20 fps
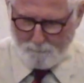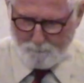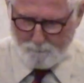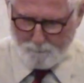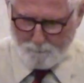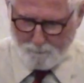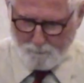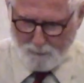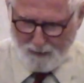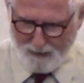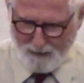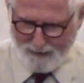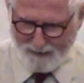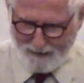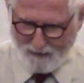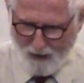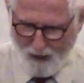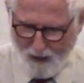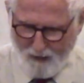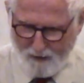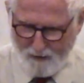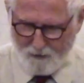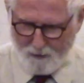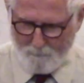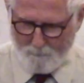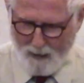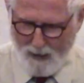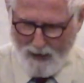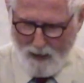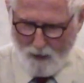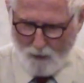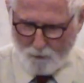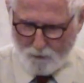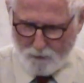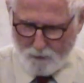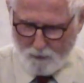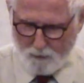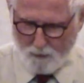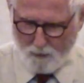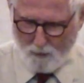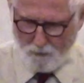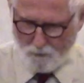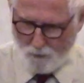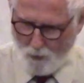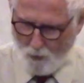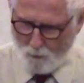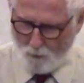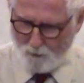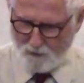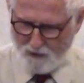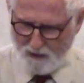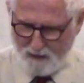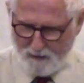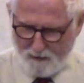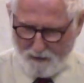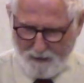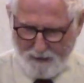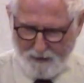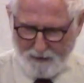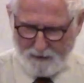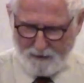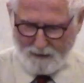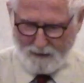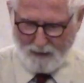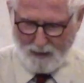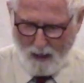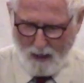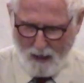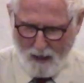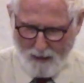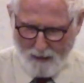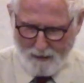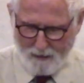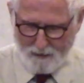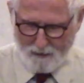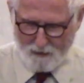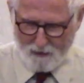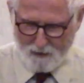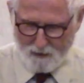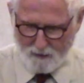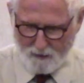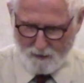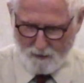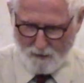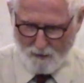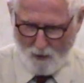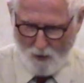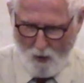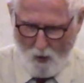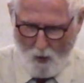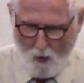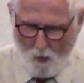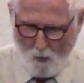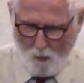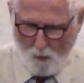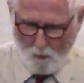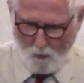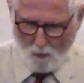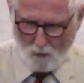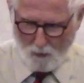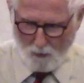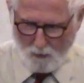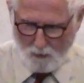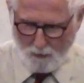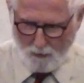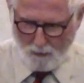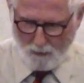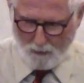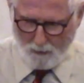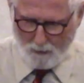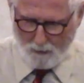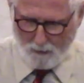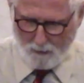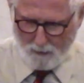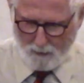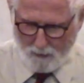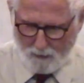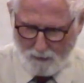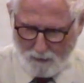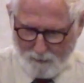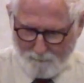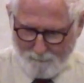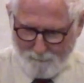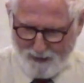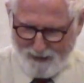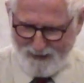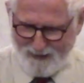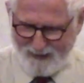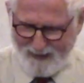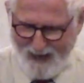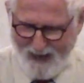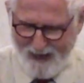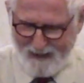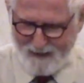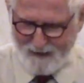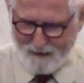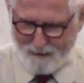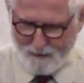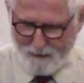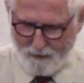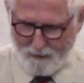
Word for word: being lied about, don't deal in lies, or being hated,